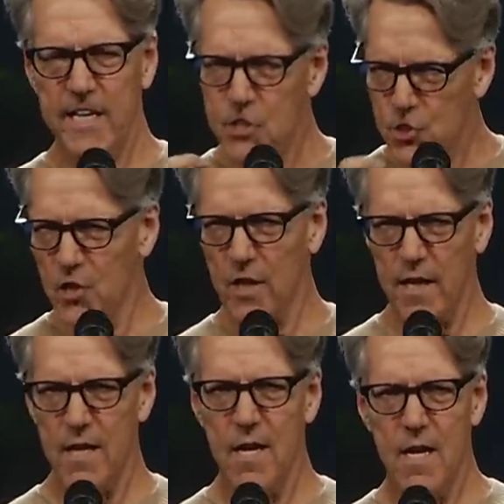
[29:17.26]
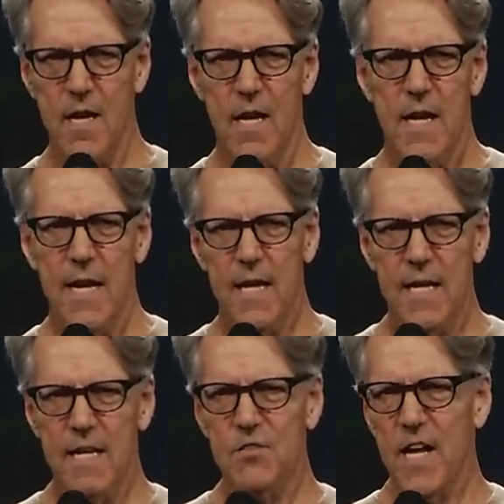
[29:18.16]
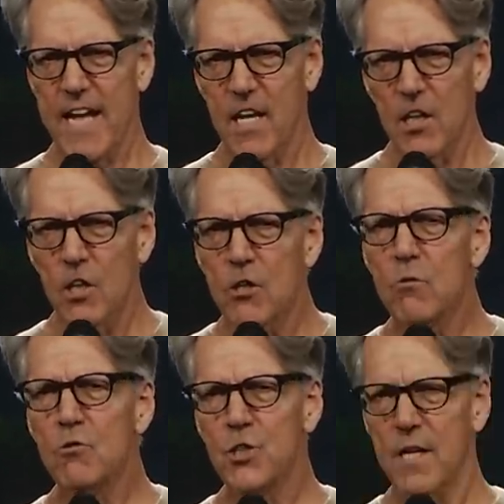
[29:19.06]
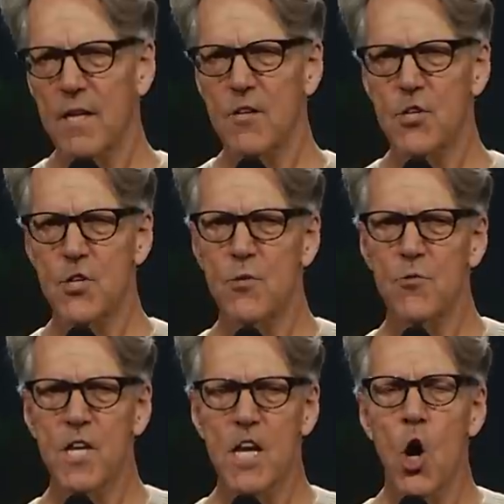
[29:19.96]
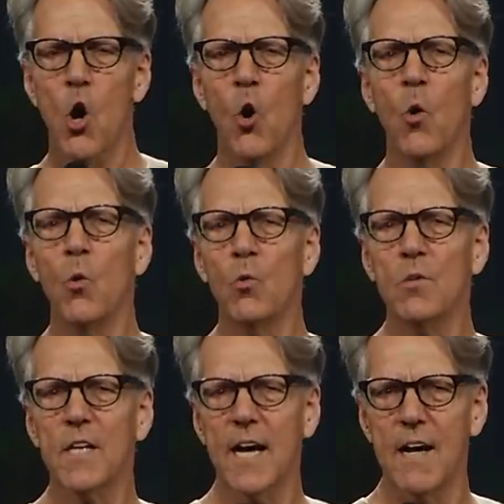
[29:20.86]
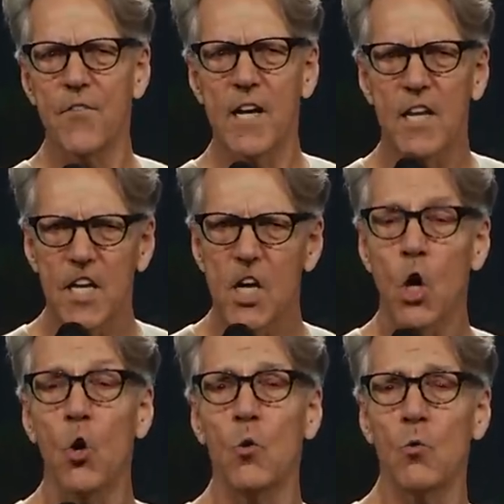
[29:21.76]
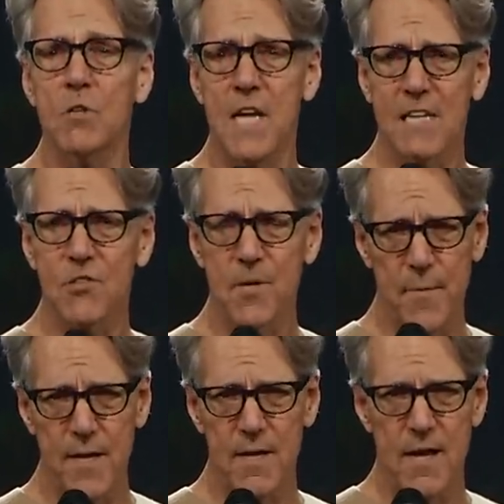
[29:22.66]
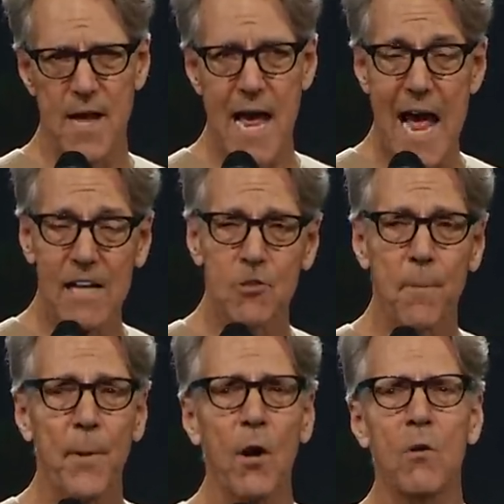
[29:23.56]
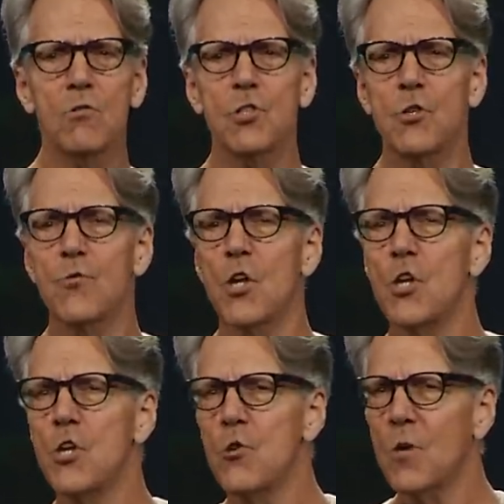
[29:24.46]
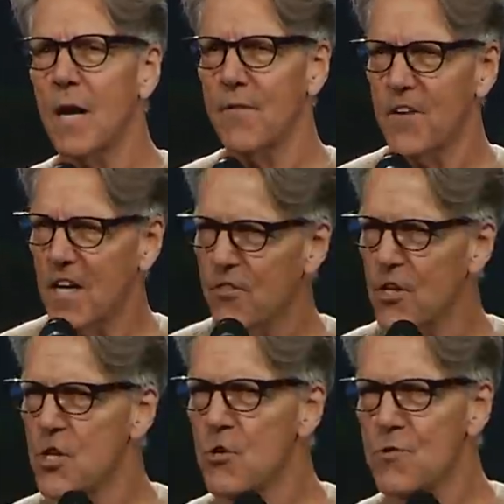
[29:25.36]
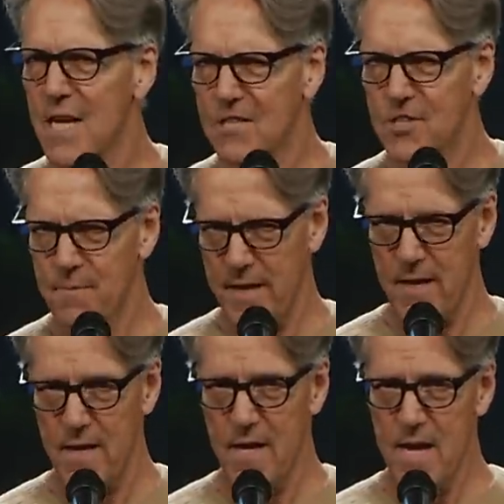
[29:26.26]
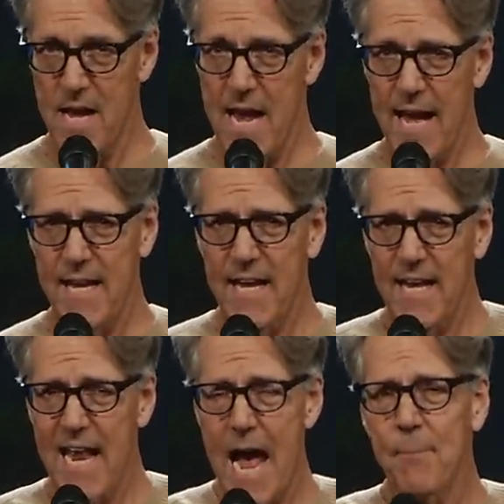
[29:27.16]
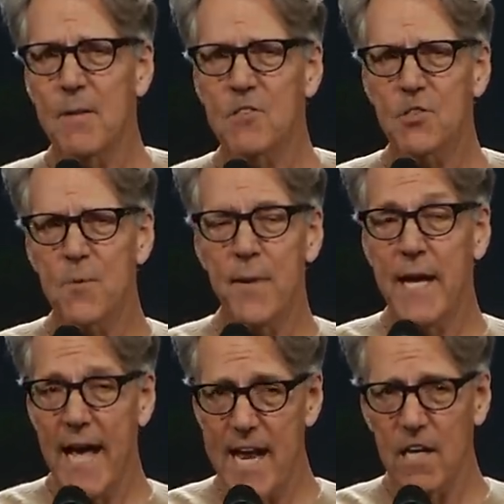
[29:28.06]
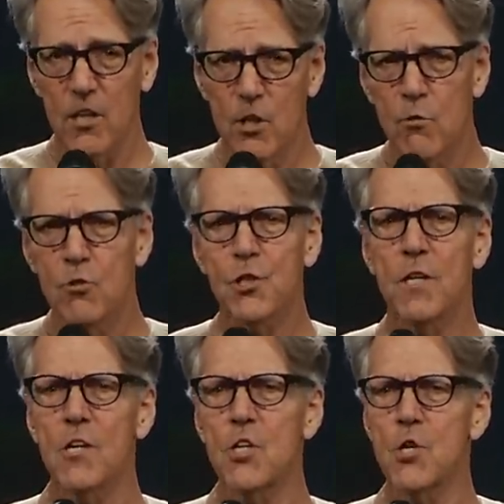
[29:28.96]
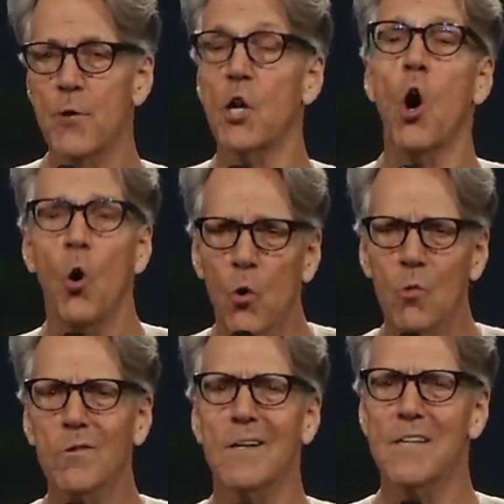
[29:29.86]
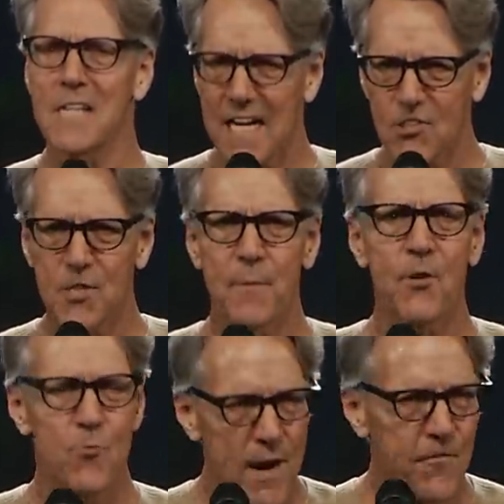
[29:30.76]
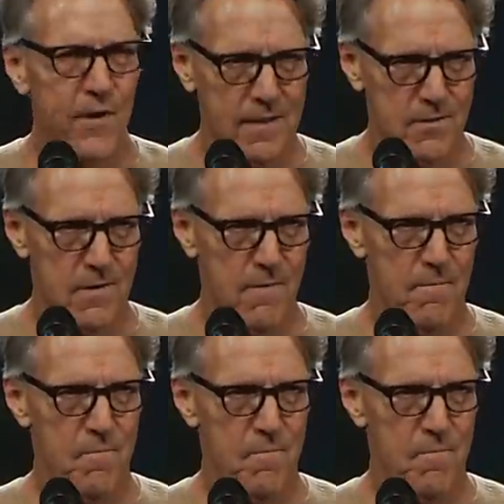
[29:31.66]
It should. It is an allusion to the Old Covenant, the Old Testament, as opposed to the New Covenant, the New Testament and it happens to be an allusion to an Old Testament reference.